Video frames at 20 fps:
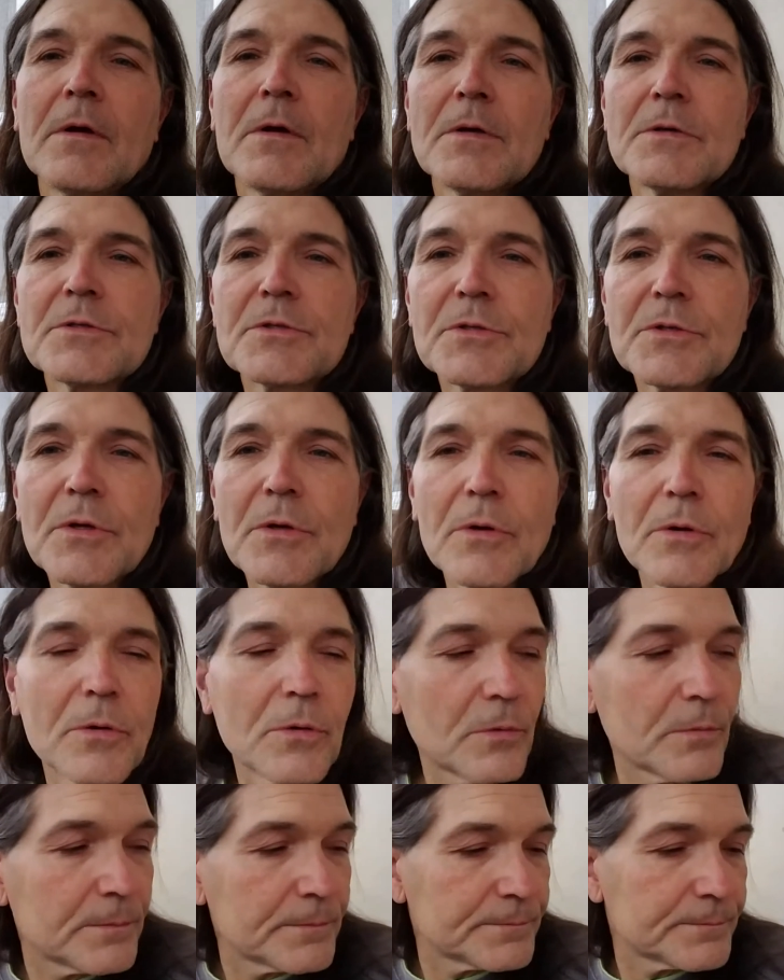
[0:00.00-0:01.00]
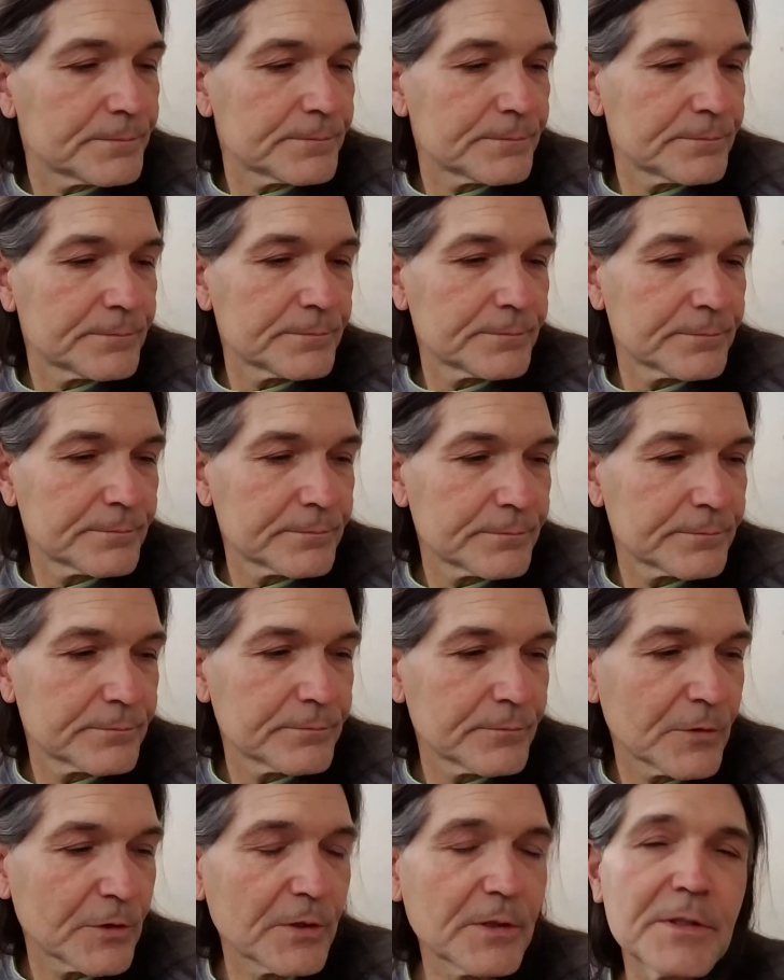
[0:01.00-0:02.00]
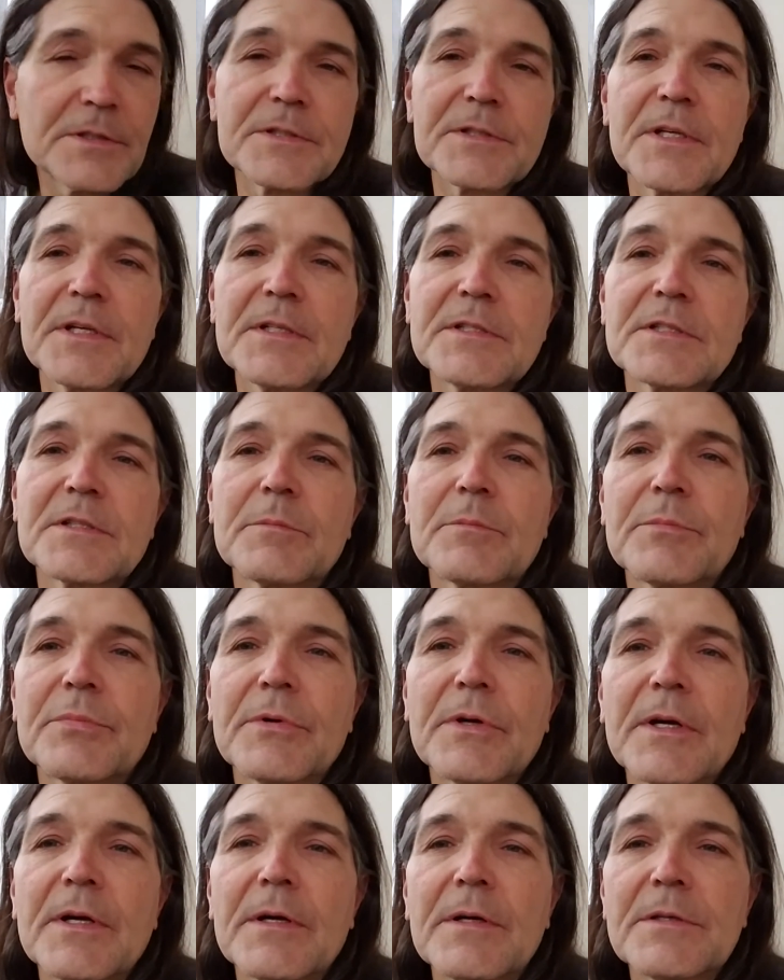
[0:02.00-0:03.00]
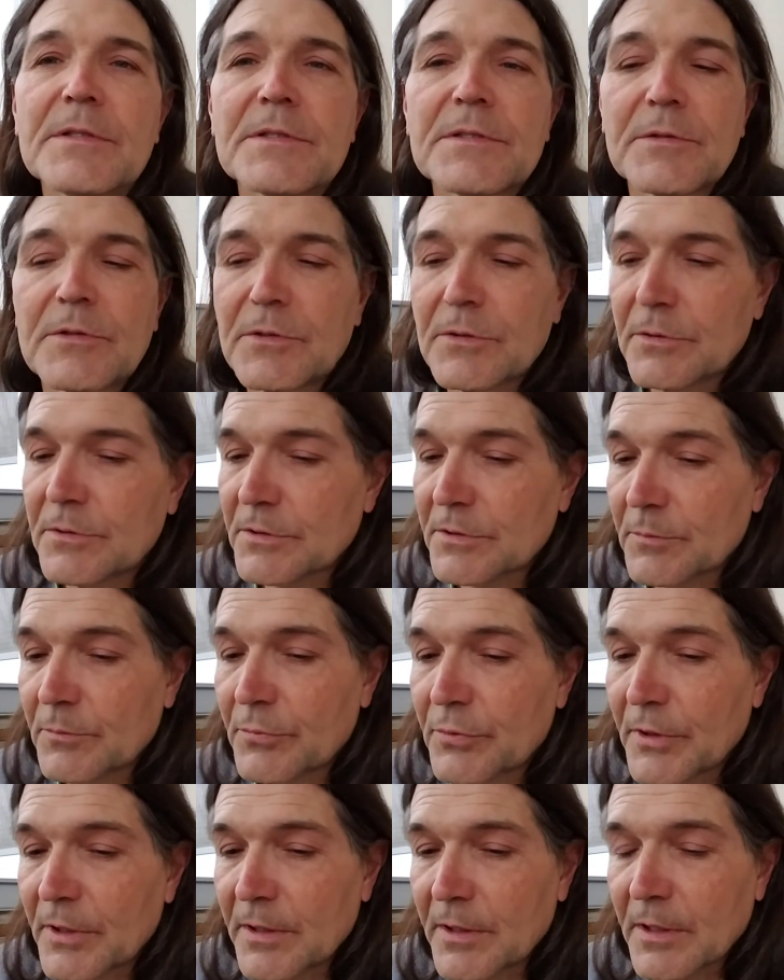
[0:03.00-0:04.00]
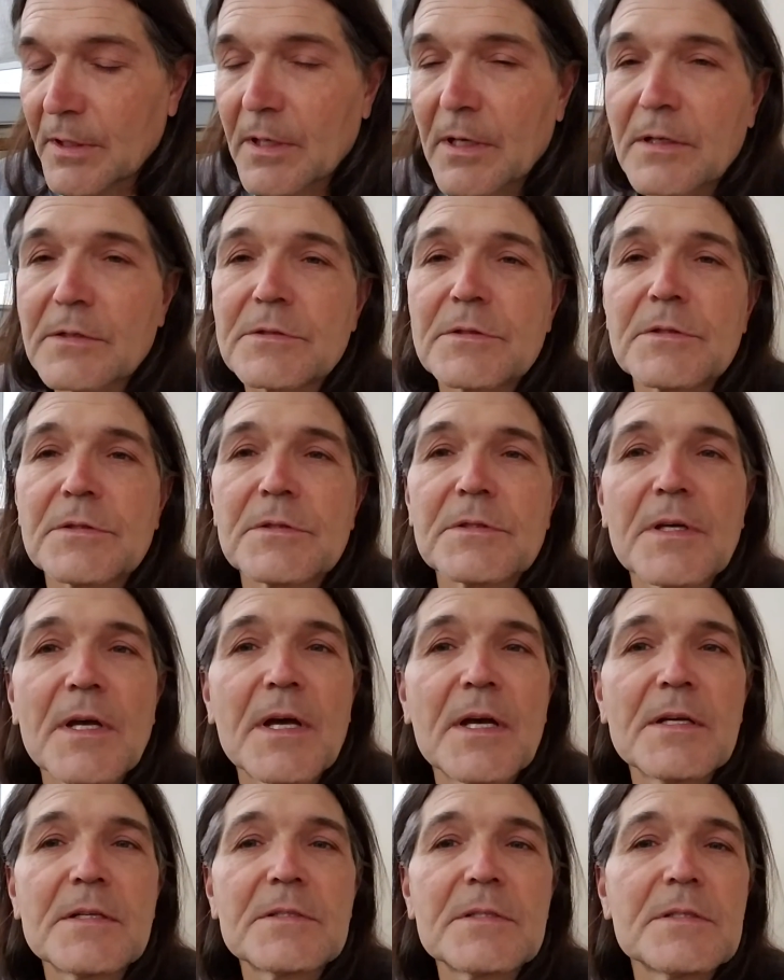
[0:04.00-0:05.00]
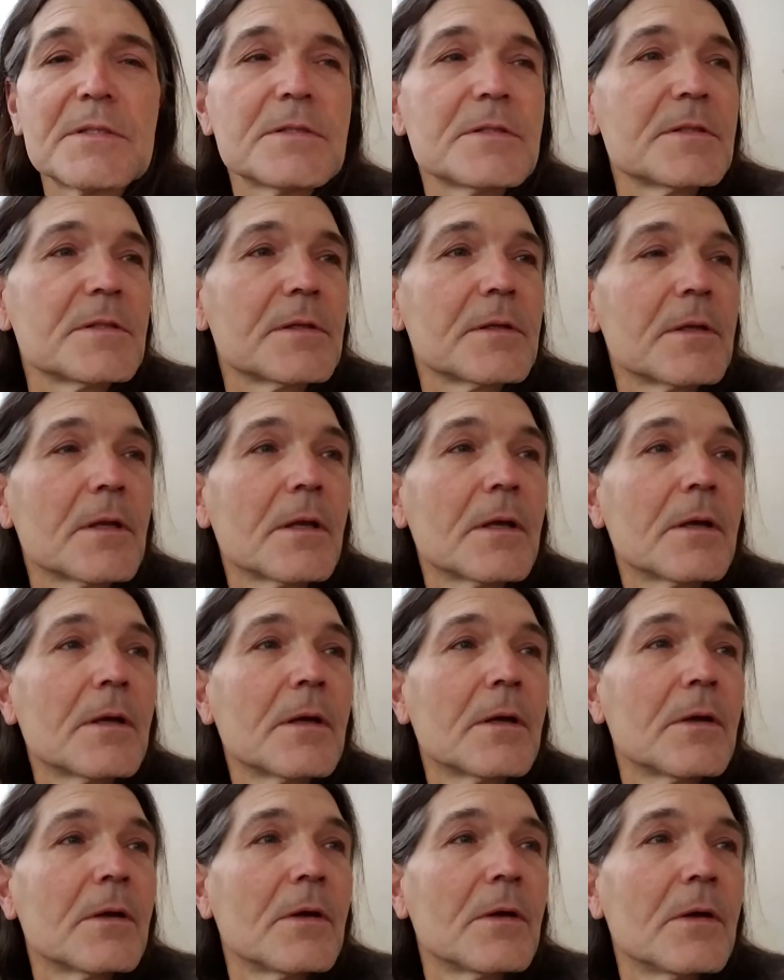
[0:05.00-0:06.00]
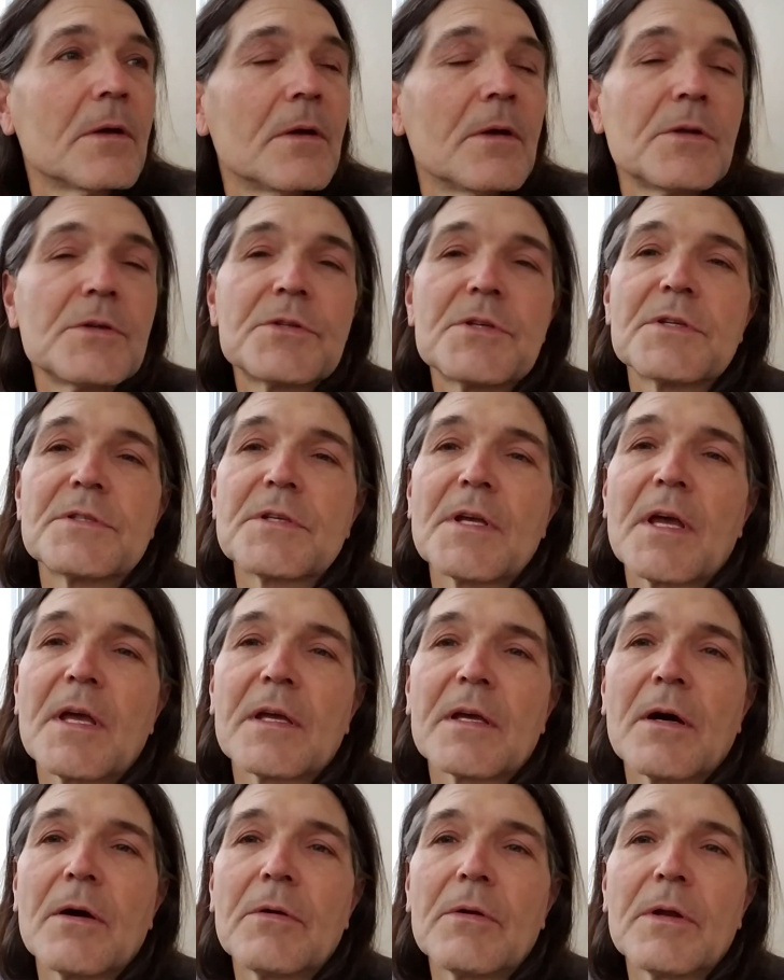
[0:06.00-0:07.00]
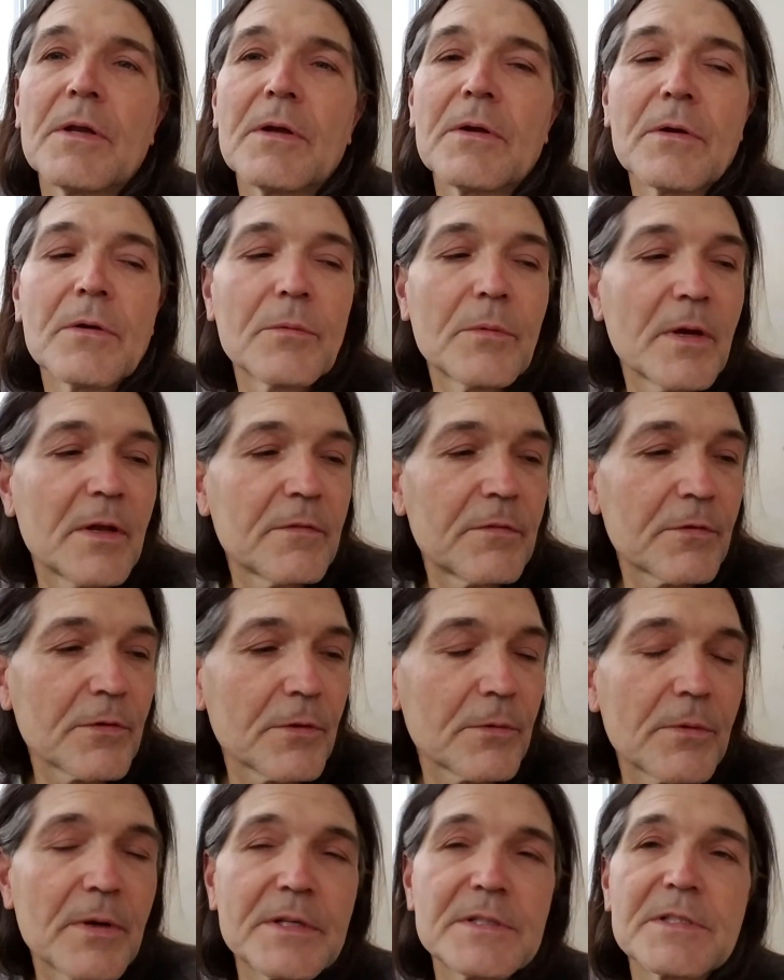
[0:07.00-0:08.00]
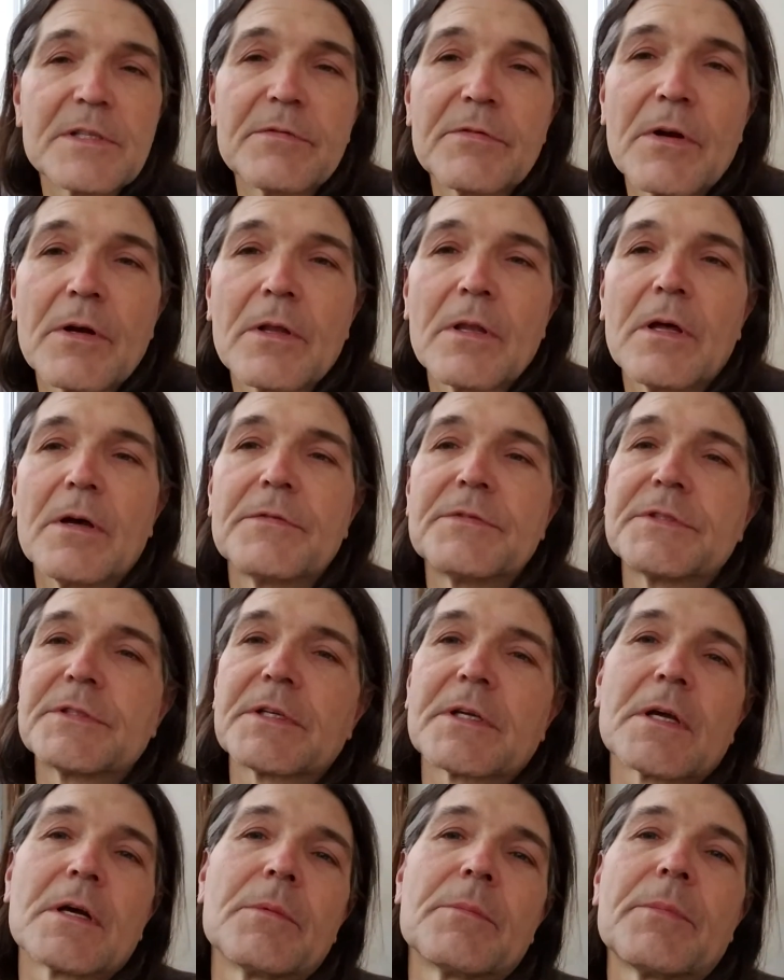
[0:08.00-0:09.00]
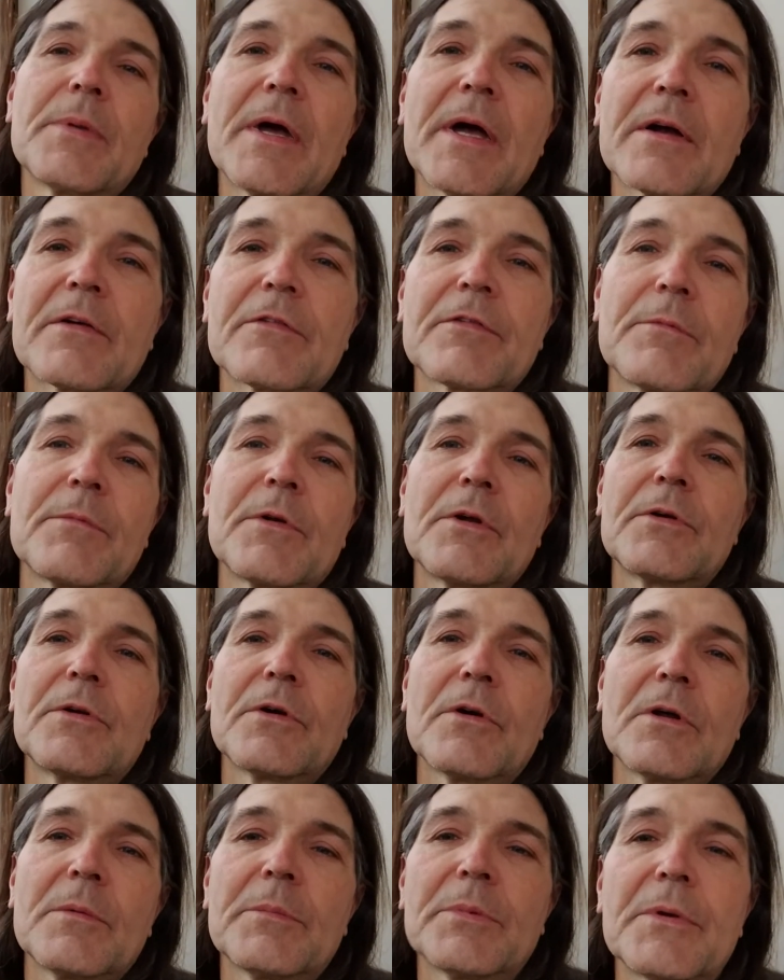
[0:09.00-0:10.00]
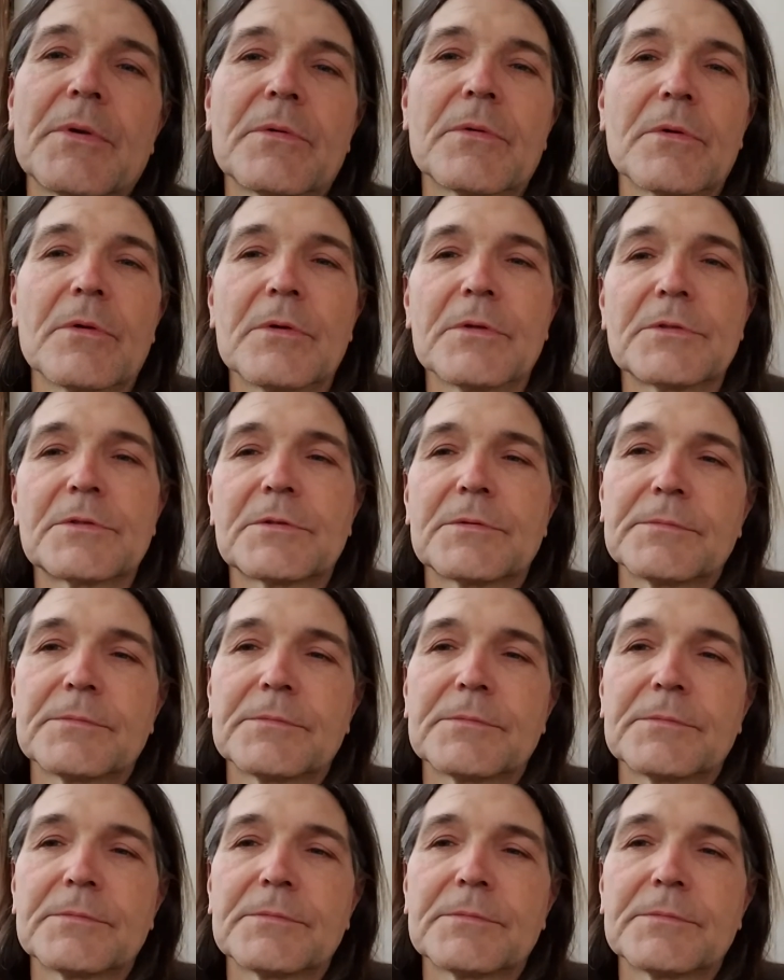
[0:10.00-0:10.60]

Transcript: So, we're going to say some prayers and do some breathing exercises and just hang out here and wait for the rest of our loves to come back from their dawn patrols.